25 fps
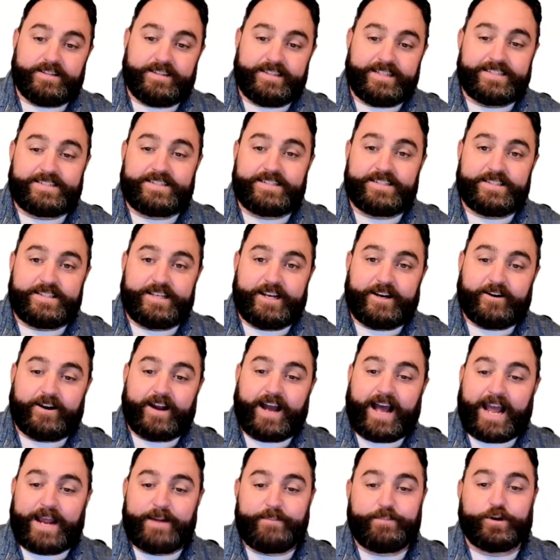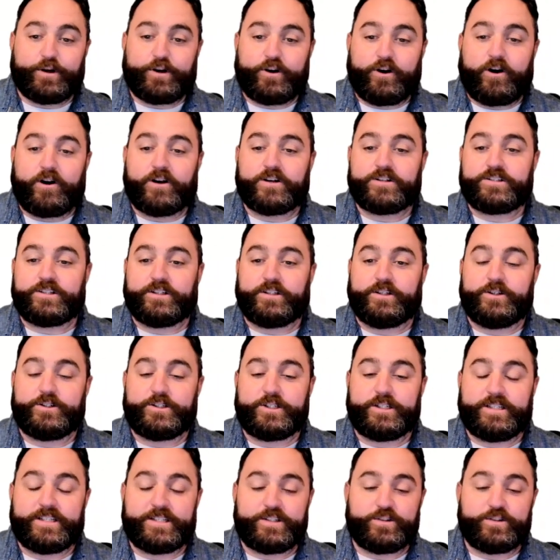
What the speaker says: This is their hypercar solution.